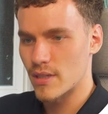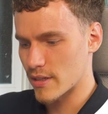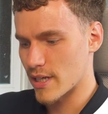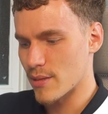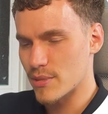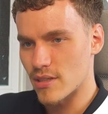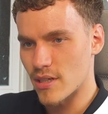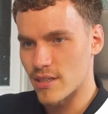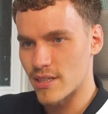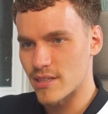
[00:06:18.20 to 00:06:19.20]
Okay, let me
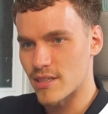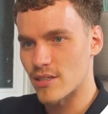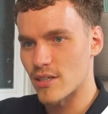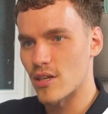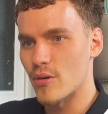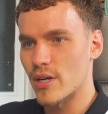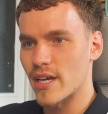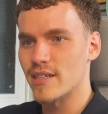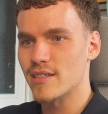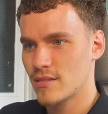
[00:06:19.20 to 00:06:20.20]
turn this into
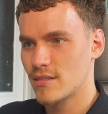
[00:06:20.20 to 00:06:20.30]
lowercase.